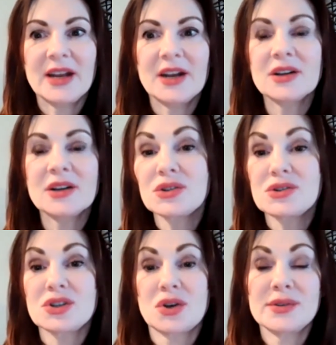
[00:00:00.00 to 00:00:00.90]
It also
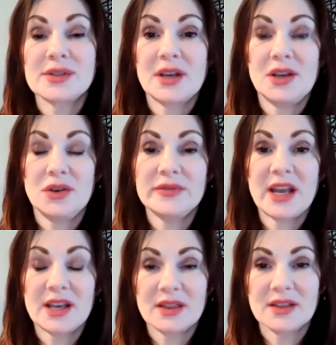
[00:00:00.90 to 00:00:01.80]
shows that you've
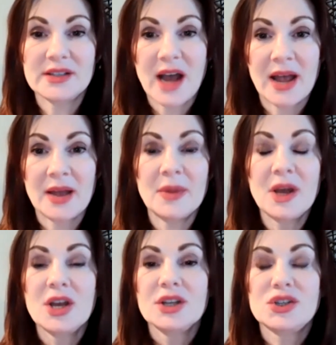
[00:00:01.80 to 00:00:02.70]
taken the time
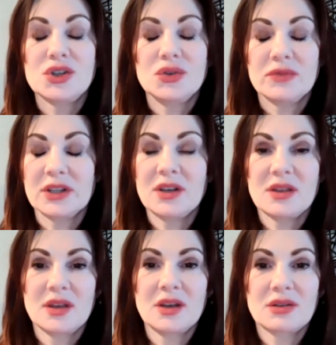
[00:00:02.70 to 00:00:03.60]
to really
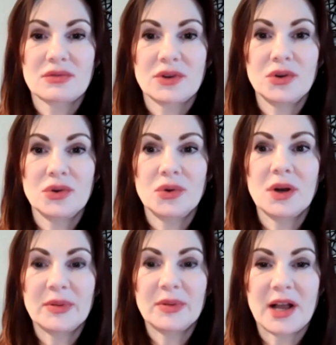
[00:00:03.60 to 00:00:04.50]
think through
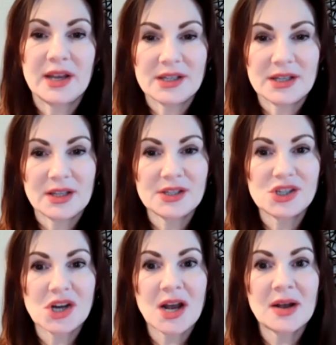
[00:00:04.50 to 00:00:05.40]
applying to this
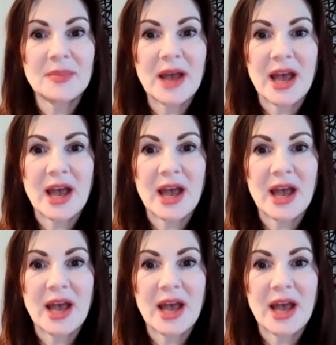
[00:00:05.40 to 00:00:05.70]
job.